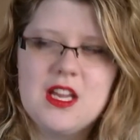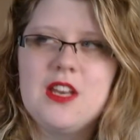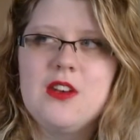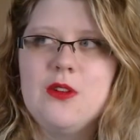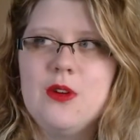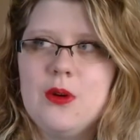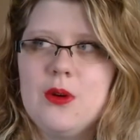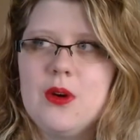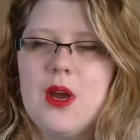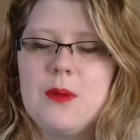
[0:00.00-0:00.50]
I
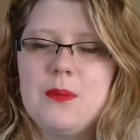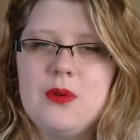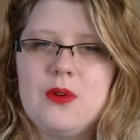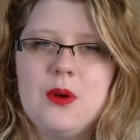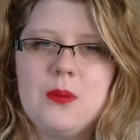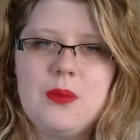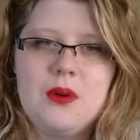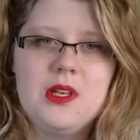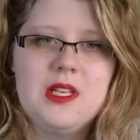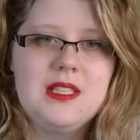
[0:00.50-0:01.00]
know I
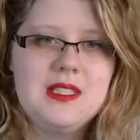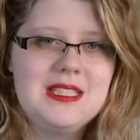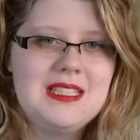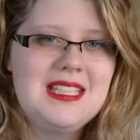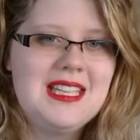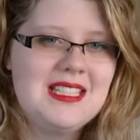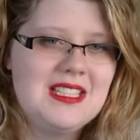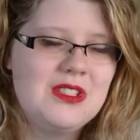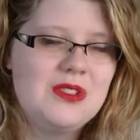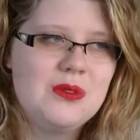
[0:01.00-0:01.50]
probably
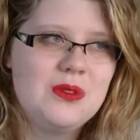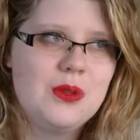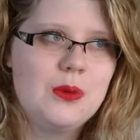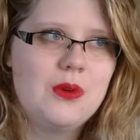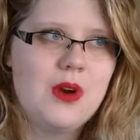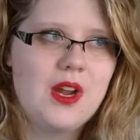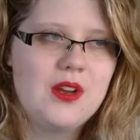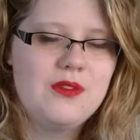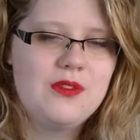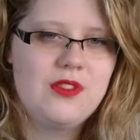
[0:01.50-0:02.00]
didn't do the
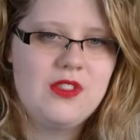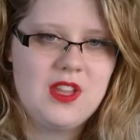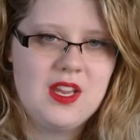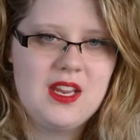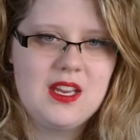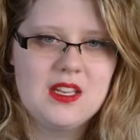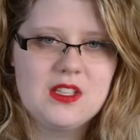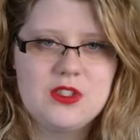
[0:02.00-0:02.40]
right thing.